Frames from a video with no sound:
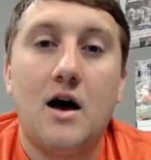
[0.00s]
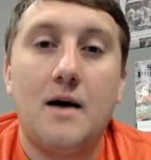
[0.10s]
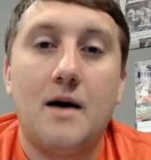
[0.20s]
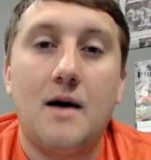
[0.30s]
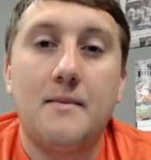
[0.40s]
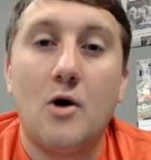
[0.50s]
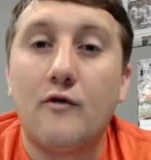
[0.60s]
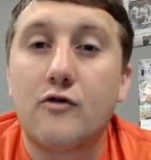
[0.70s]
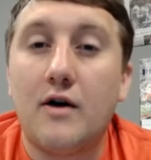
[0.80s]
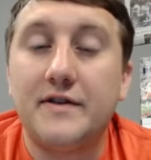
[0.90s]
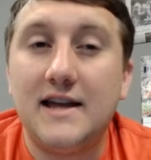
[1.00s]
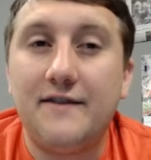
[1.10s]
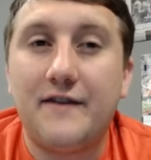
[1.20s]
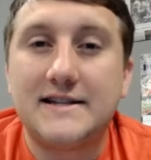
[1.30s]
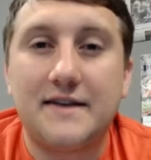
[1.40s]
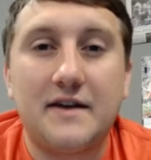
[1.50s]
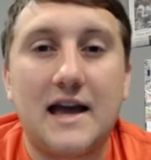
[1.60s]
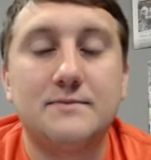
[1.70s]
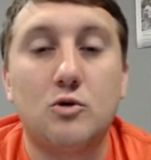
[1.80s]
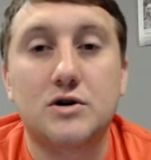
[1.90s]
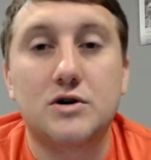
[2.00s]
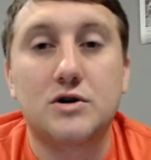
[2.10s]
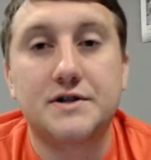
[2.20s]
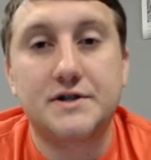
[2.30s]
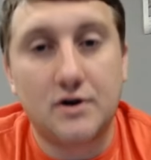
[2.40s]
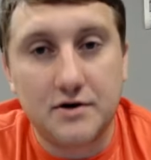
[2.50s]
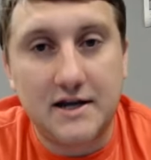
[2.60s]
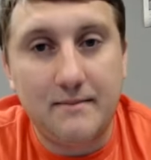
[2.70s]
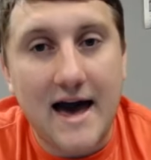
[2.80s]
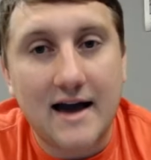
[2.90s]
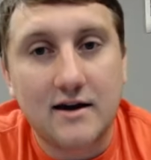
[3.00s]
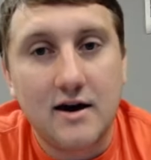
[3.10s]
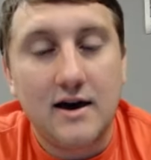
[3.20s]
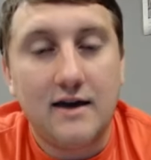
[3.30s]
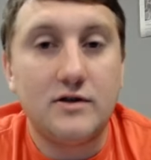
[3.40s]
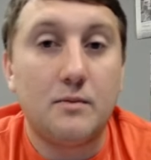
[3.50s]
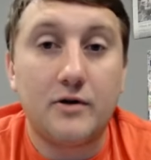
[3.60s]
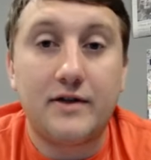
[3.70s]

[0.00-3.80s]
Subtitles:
Overall, the defense, I think, has more certainty back, even though